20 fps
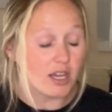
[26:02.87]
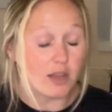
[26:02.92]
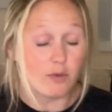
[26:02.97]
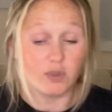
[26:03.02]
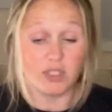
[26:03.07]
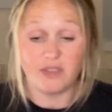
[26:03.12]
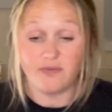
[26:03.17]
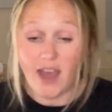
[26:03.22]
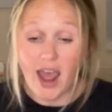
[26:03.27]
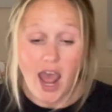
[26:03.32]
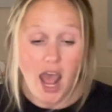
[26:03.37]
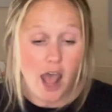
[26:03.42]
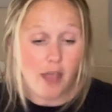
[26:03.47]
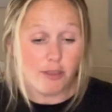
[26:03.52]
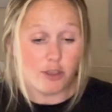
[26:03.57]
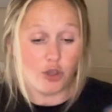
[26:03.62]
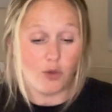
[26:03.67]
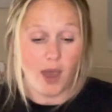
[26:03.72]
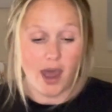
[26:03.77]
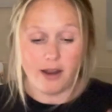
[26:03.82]
it was fine,
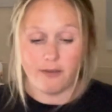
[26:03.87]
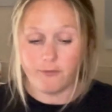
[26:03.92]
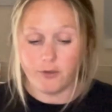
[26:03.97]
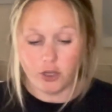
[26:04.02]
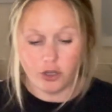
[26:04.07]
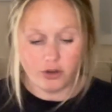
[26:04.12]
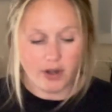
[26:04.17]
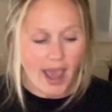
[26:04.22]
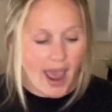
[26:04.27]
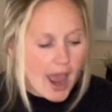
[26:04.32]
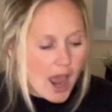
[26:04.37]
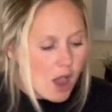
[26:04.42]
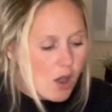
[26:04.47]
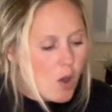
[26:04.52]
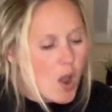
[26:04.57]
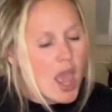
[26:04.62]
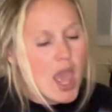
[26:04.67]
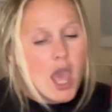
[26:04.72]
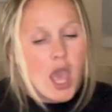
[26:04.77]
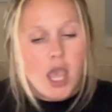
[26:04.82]
that you had it figured
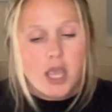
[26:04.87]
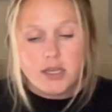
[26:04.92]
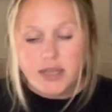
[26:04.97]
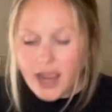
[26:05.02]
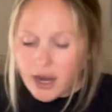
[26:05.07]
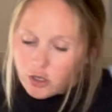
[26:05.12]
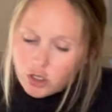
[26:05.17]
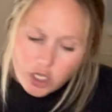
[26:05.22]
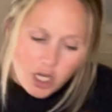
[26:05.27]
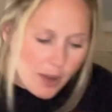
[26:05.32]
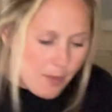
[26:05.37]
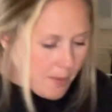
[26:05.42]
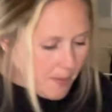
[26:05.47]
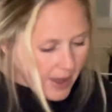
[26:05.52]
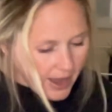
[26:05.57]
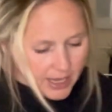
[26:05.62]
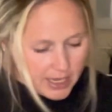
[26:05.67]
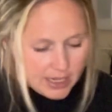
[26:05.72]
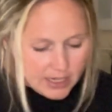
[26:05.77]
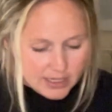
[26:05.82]
out. Now you're coming
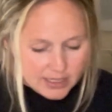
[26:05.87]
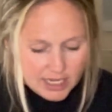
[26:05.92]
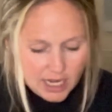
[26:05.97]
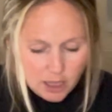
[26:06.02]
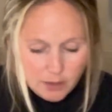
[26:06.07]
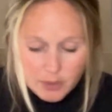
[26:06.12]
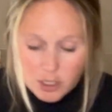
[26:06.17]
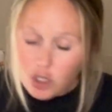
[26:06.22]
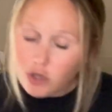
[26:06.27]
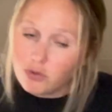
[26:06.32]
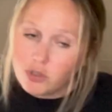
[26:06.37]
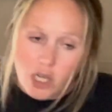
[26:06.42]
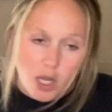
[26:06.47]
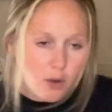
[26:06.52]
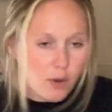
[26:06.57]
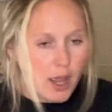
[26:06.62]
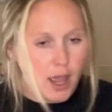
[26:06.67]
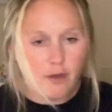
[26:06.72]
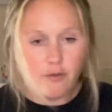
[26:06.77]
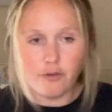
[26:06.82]
back in and telling me you
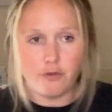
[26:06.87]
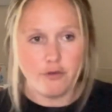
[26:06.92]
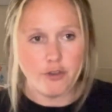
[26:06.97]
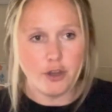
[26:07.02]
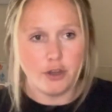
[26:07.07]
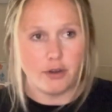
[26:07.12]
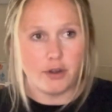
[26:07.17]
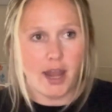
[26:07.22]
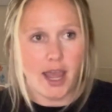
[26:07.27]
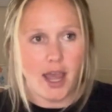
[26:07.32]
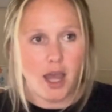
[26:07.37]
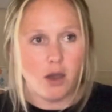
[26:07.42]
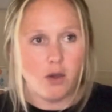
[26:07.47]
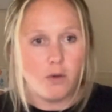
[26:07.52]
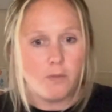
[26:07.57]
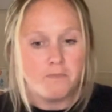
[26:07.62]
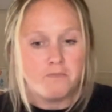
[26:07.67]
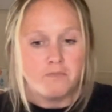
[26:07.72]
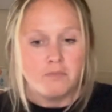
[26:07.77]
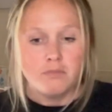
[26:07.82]
don't have it figured
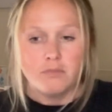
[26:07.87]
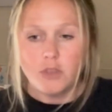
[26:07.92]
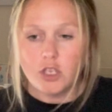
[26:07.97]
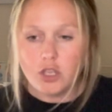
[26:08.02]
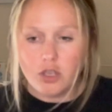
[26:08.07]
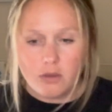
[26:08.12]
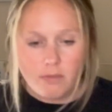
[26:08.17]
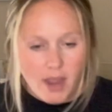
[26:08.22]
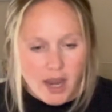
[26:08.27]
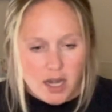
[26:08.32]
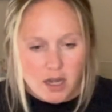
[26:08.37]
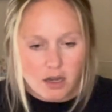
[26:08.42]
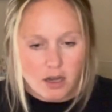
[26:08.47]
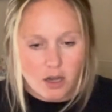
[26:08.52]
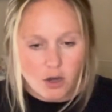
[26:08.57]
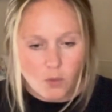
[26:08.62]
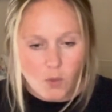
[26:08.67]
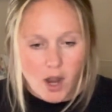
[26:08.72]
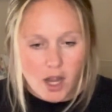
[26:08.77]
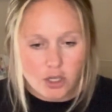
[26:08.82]
out, that you made an
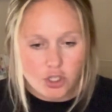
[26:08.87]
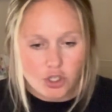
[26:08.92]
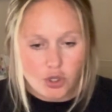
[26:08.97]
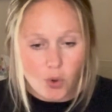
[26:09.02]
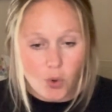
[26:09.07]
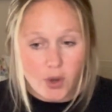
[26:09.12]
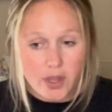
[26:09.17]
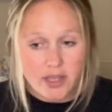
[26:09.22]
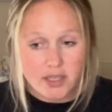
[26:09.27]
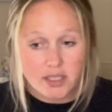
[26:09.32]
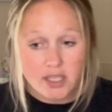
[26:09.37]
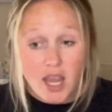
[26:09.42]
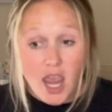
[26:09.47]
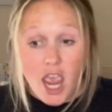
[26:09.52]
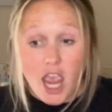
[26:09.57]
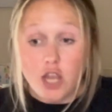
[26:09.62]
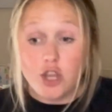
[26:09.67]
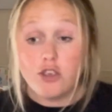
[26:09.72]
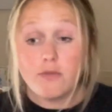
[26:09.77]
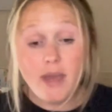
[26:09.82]
unwise choice,
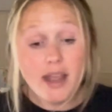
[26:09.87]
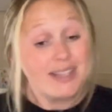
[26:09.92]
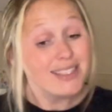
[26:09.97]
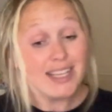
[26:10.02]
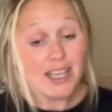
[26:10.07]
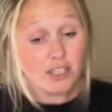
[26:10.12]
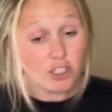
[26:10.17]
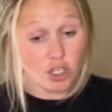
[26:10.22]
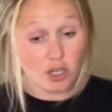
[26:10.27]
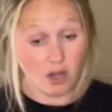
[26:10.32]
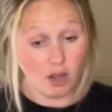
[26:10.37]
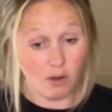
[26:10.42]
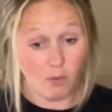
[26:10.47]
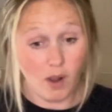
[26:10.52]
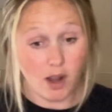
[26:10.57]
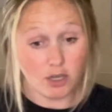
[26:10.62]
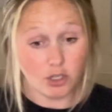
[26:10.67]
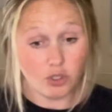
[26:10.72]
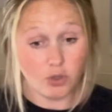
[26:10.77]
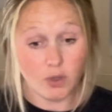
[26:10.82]
and you made such an
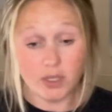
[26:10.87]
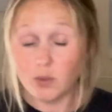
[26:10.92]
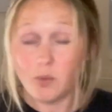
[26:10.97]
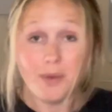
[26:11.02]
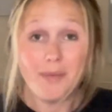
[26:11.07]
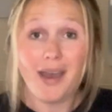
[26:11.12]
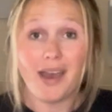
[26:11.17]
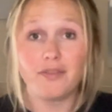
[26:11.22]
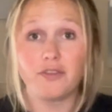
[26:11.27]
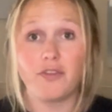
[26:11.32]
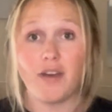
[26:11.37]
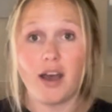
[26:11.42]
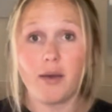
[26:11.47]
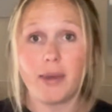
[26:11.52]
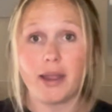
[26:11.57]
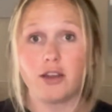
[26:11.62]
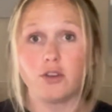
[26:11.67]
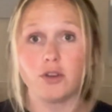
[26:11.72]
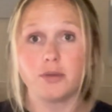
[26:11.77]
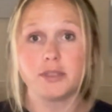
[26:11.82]
unwise choice, we might file
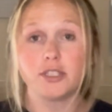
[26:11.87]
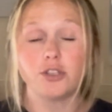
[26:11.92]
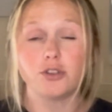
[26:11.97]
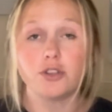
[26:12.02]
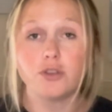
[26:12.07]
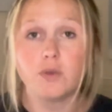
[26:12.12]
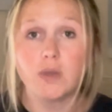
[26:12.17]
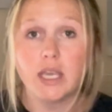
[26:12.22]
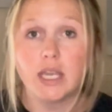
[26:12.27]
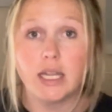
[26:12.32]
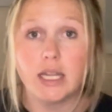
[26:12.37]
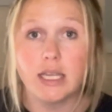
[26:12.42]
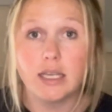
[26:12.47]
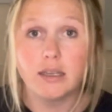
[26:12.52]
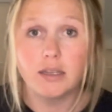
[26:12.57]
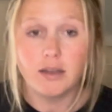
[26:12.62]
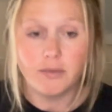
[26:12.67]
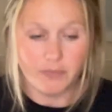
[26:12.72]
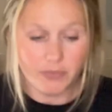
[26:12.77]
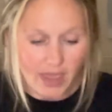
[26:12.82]
bankruptcy. Are you
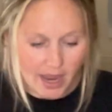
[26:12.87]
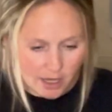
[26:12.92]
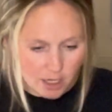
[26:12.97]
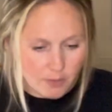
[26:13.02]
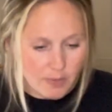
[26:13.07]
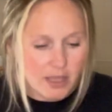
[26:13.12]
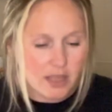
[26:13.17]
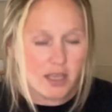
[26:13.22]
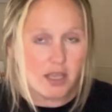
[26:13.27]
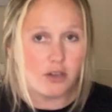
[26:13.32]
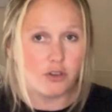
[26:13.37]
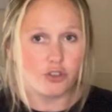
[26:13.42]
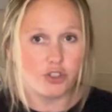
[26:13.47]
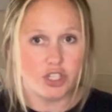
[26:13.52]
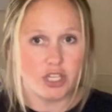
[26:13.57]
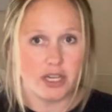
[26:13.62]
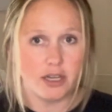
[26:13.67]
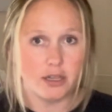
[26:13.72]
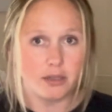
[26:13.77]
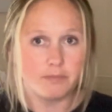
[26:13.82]
kidding? That could be the
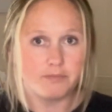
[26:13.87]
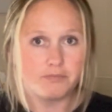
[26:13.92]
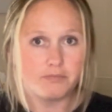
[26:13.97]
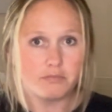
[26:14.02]
energy here.